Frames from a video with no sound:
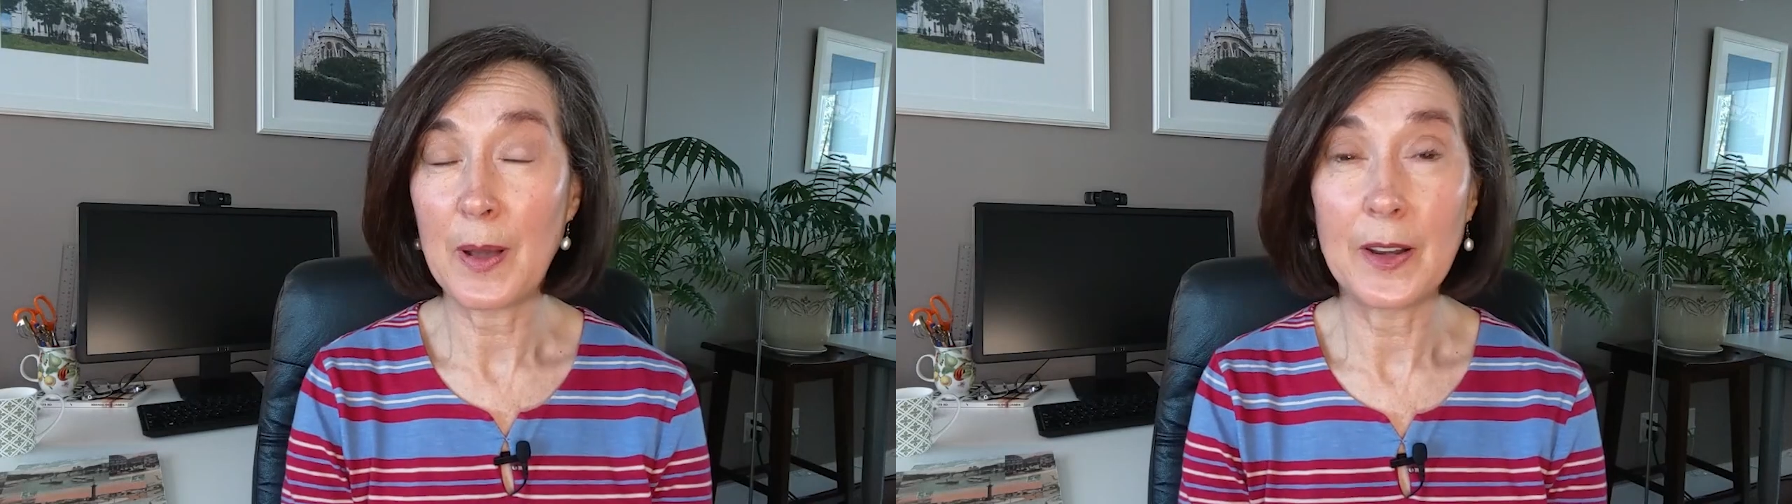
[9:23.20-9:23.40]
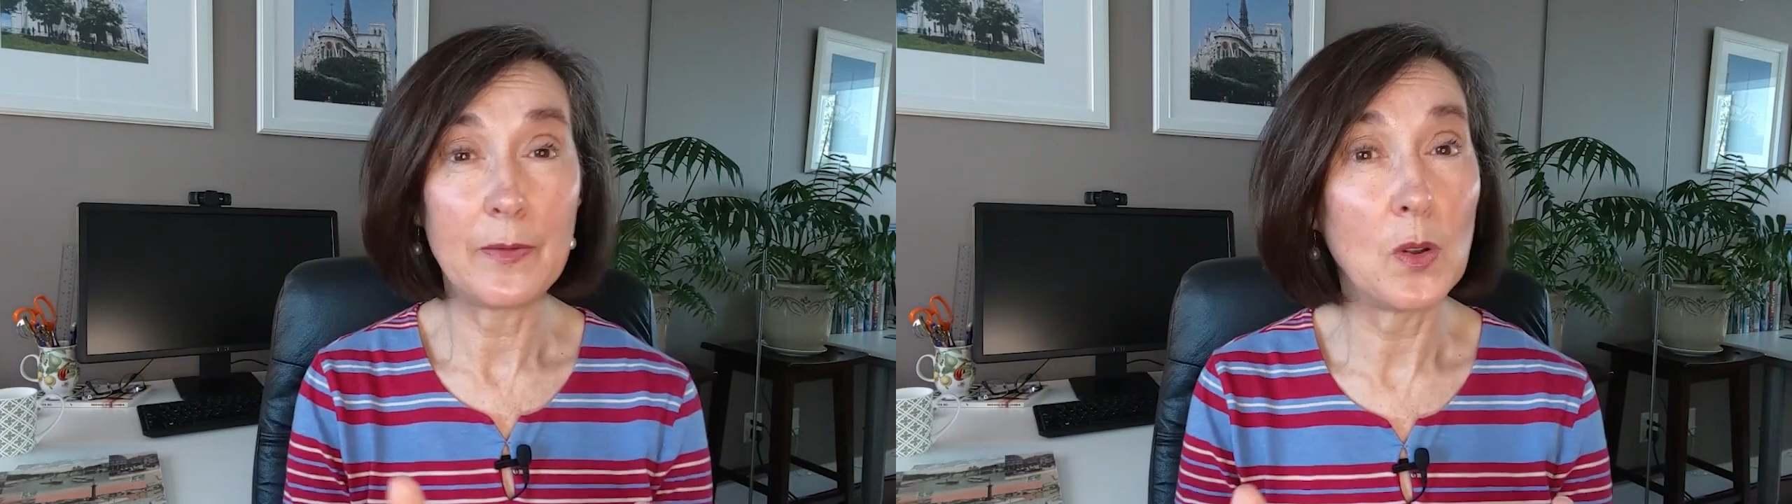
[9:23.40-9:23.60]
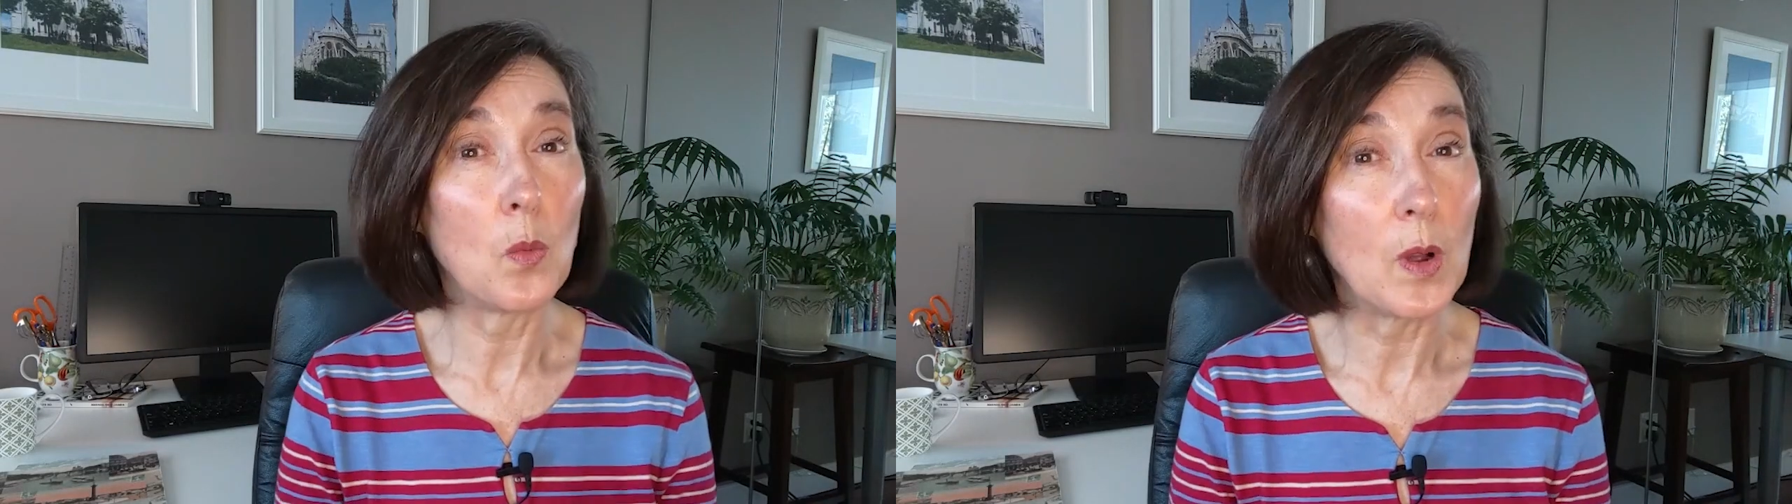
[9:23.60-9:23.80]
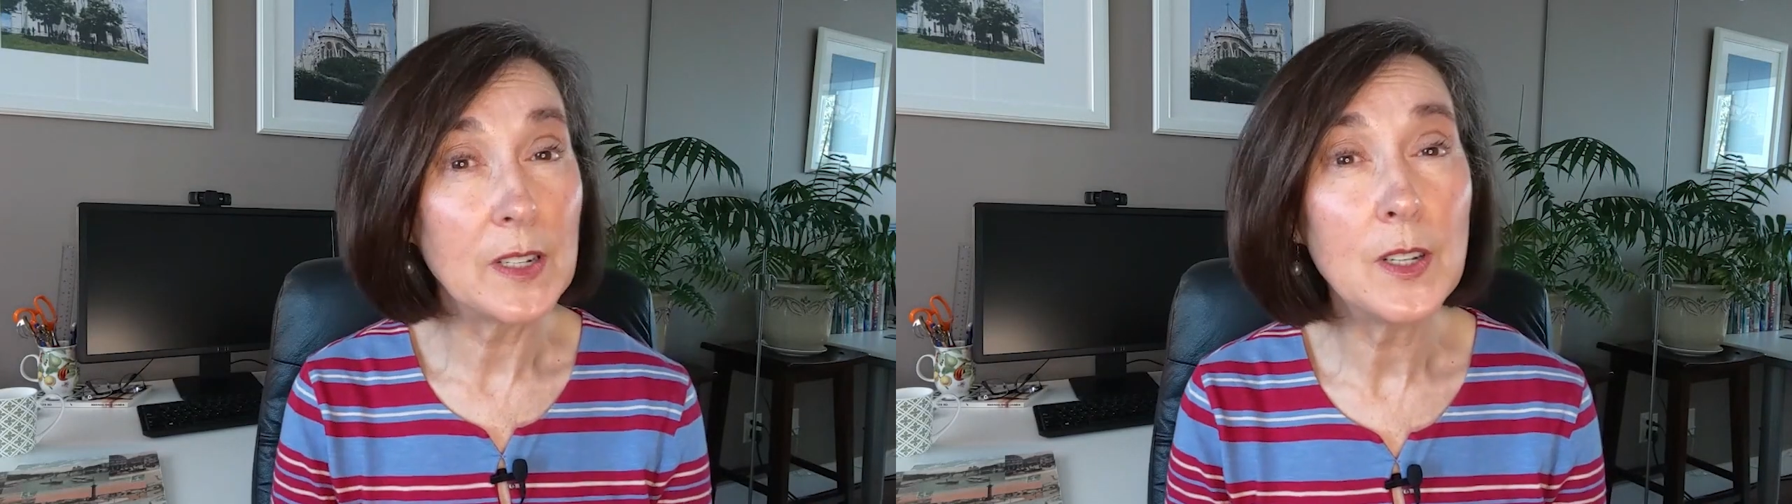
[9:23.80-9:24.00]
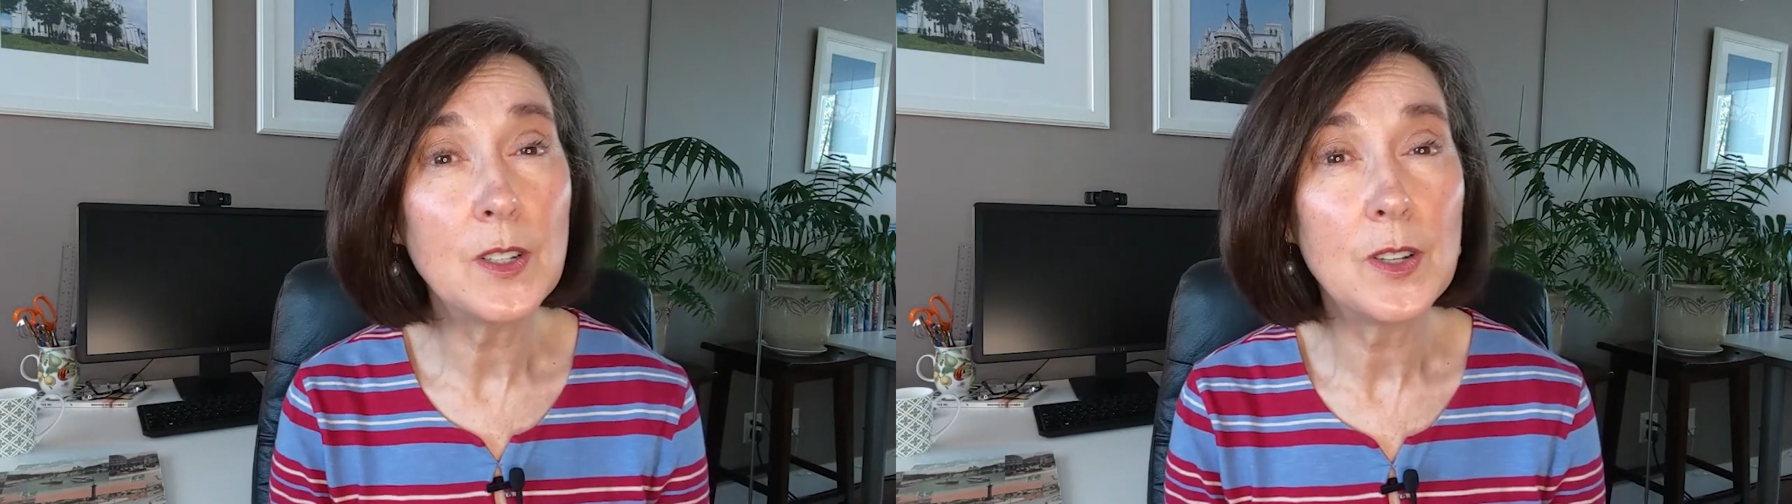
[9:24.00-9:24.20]
about if you're
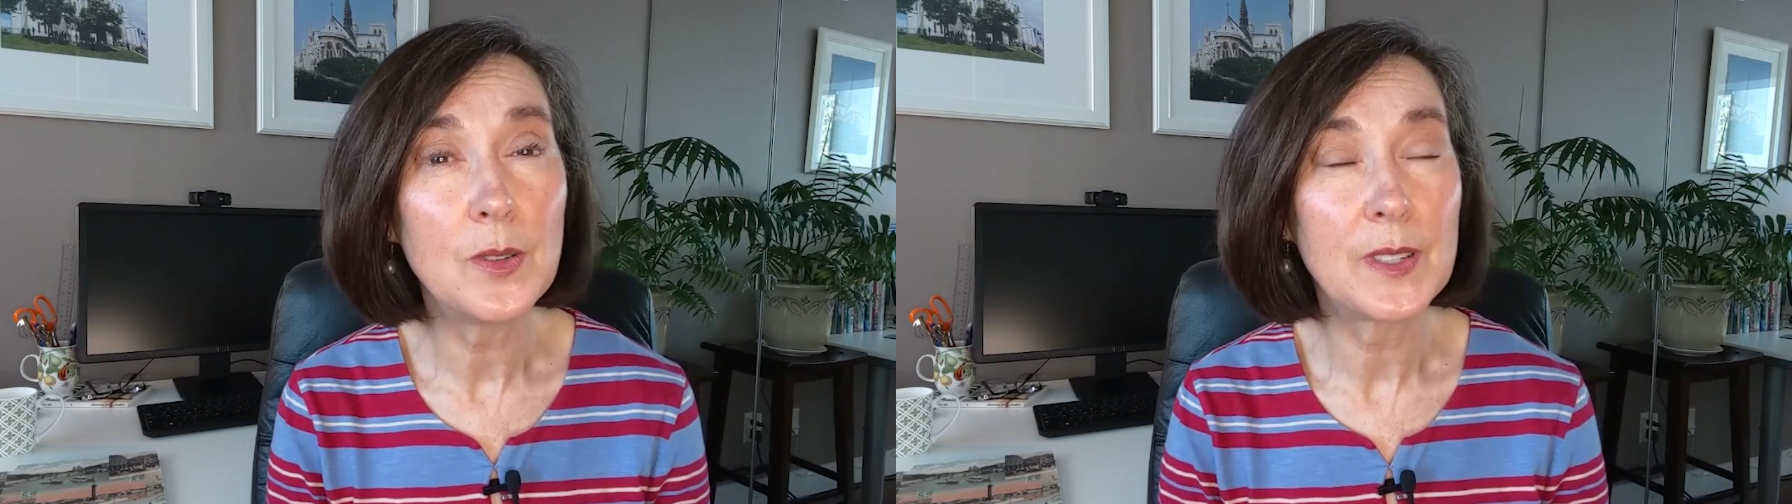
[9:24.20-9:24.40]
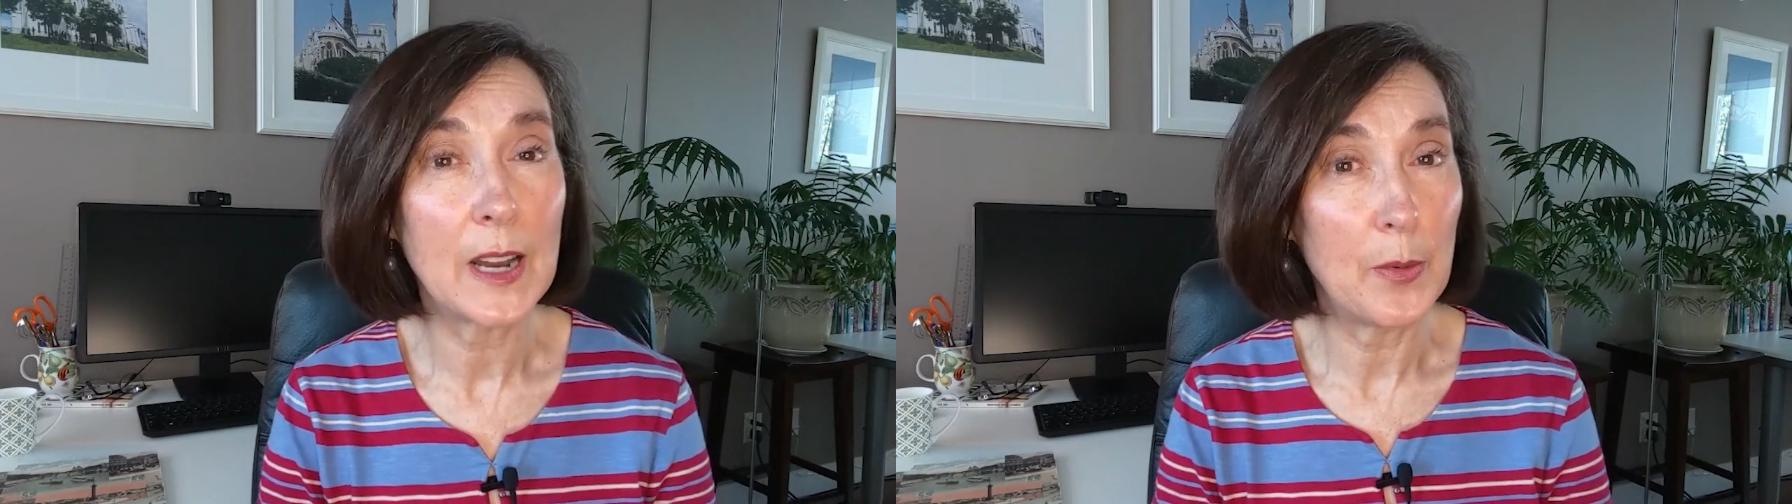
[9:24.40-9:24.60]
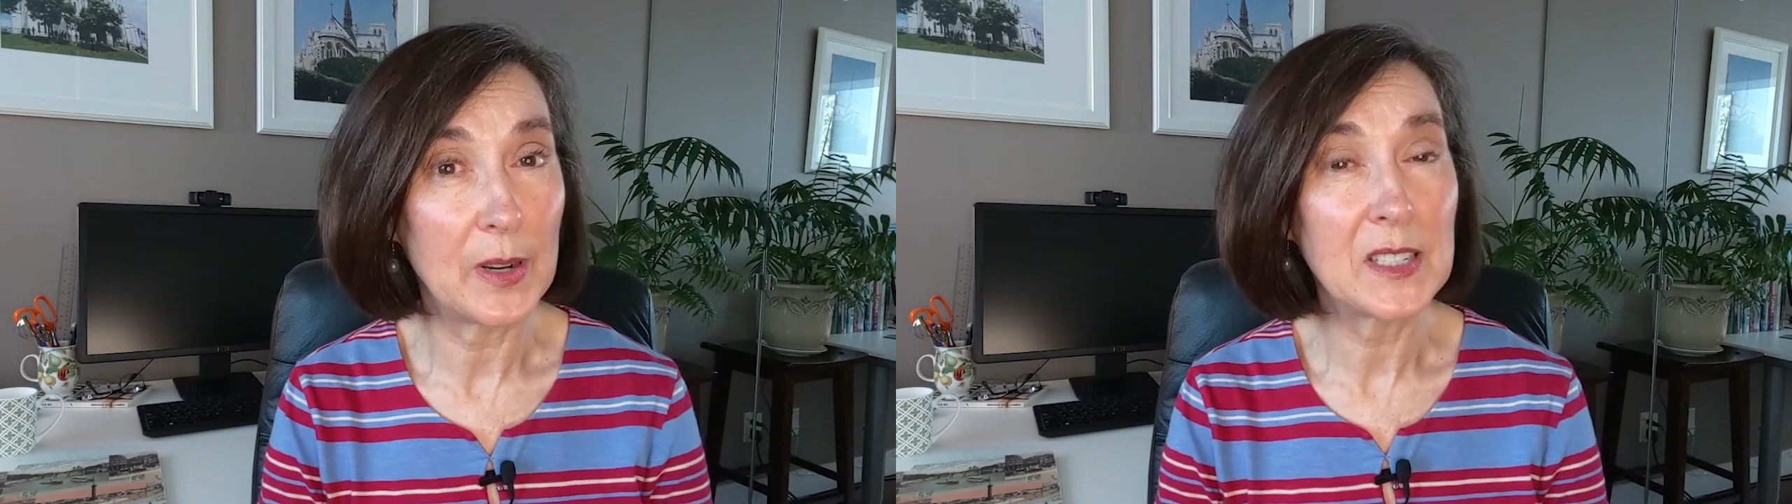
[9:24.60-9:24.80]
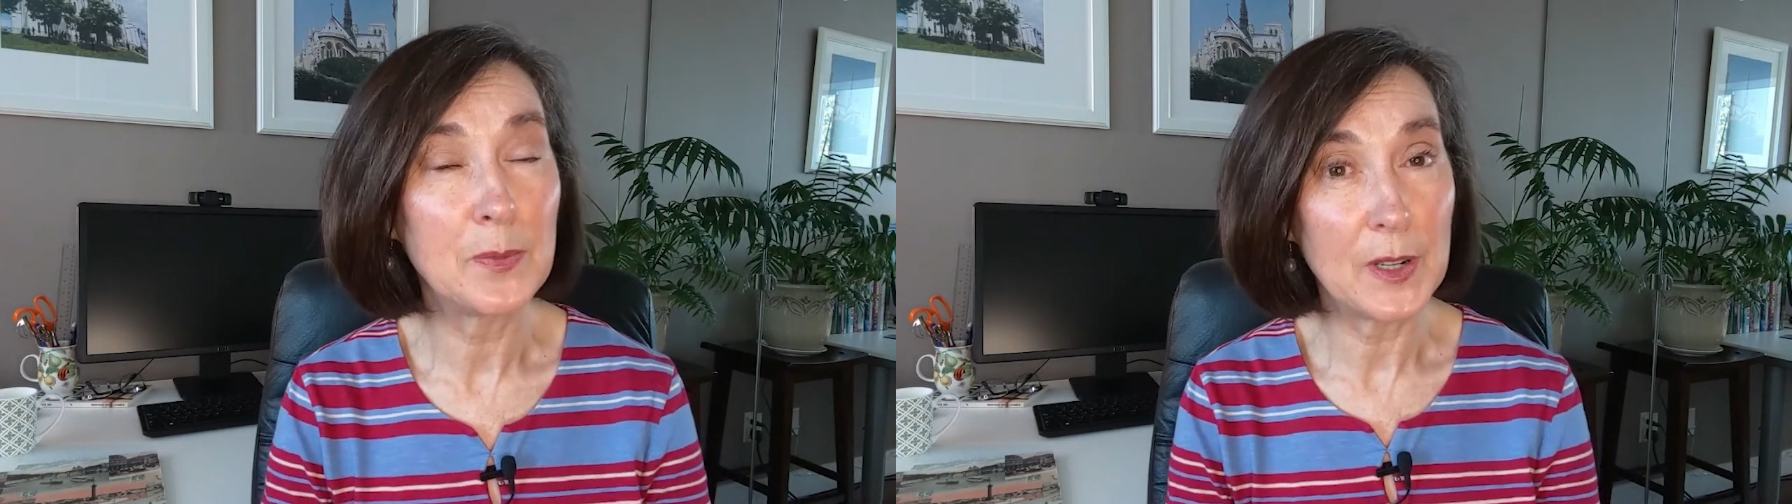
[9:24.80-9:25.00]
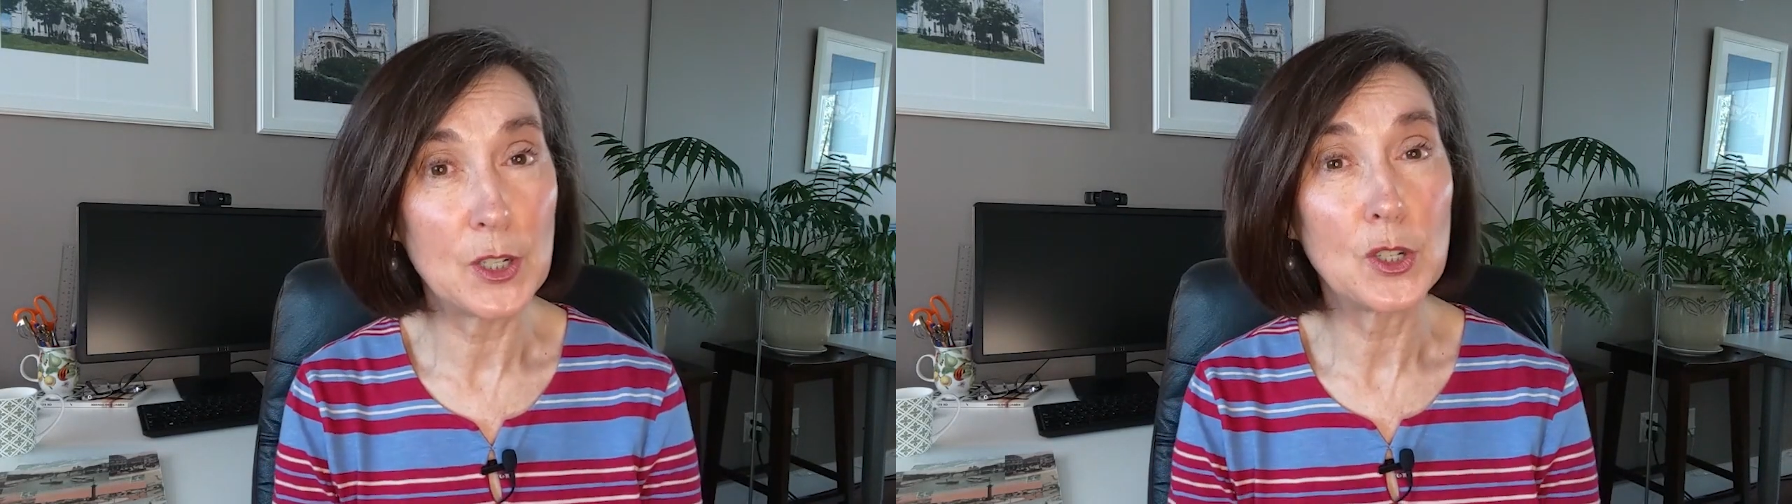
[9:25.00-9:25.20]
wanting to use direct
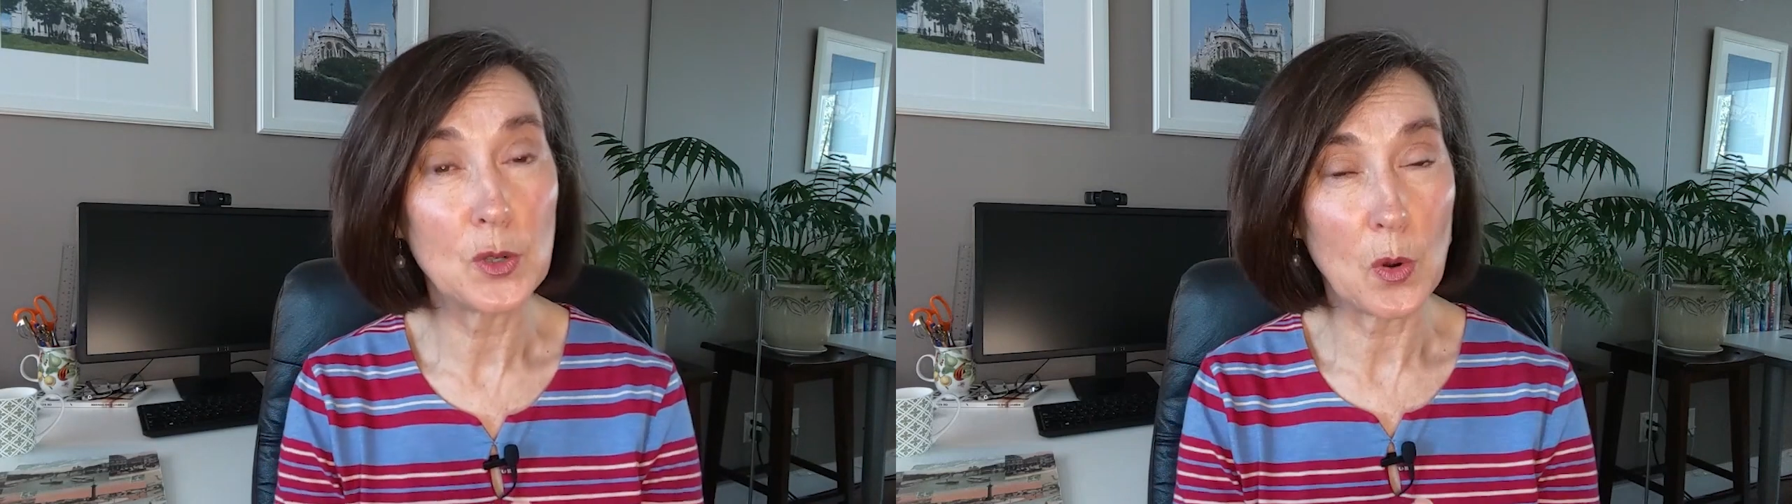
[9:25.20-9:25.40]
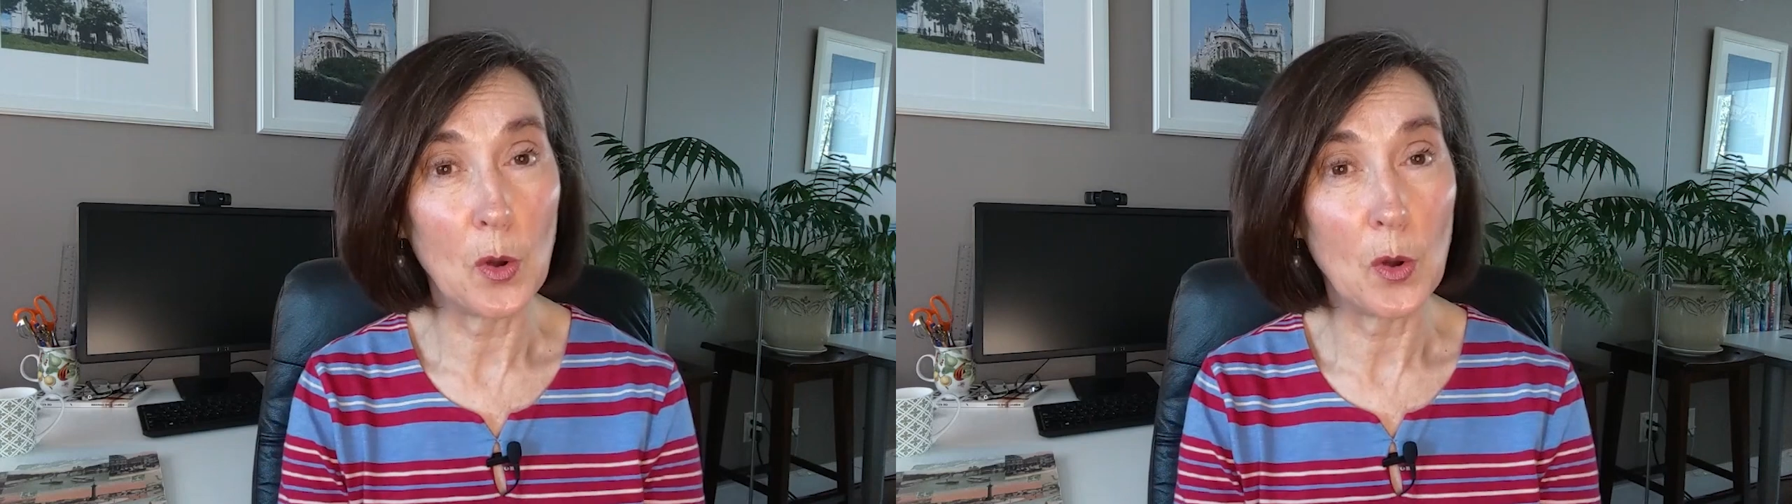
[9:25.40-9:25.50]
speech to